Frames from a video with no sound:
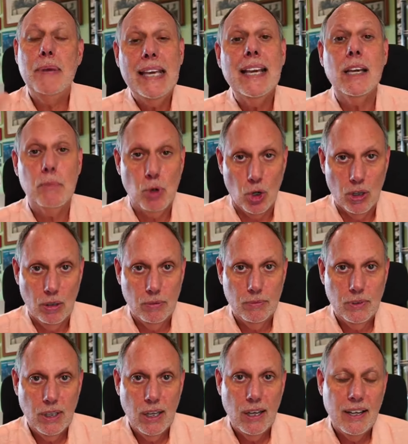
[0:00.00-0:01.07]
being immoral.
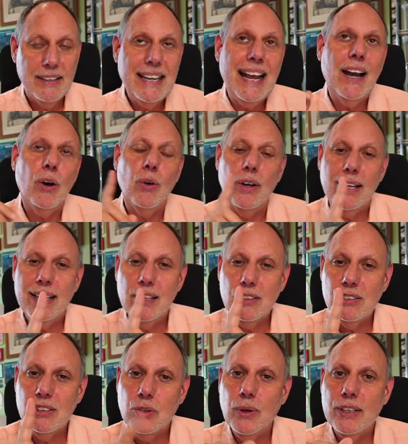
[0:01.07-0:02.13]
Now,
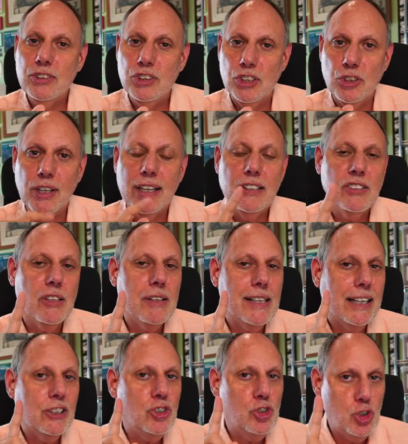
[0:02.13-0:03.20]
here's the question. You get to something
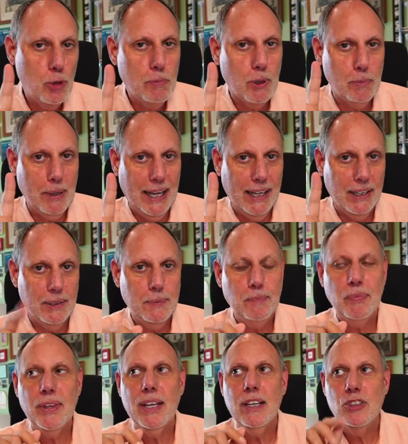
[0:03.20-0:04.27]
like Superbad.
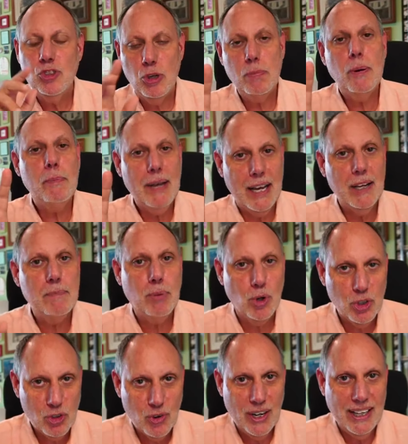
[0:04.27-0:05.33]
Superbad
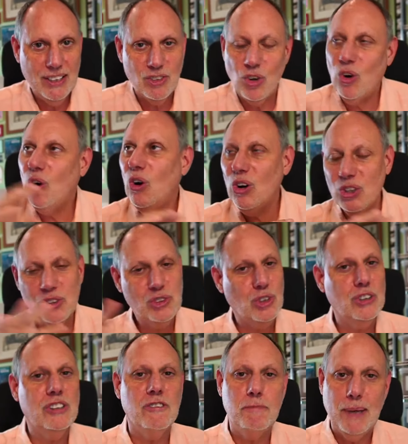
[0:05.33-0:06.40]
portrays all
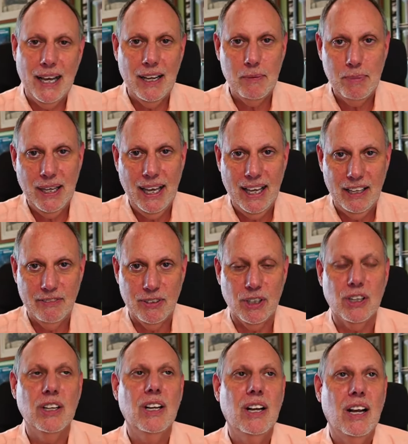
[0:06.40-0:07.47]
sorts of bad
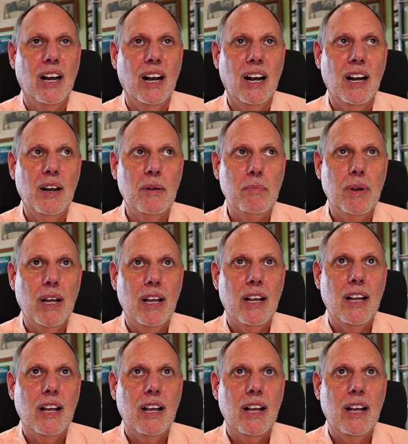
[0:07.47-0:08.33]
behavior. Um,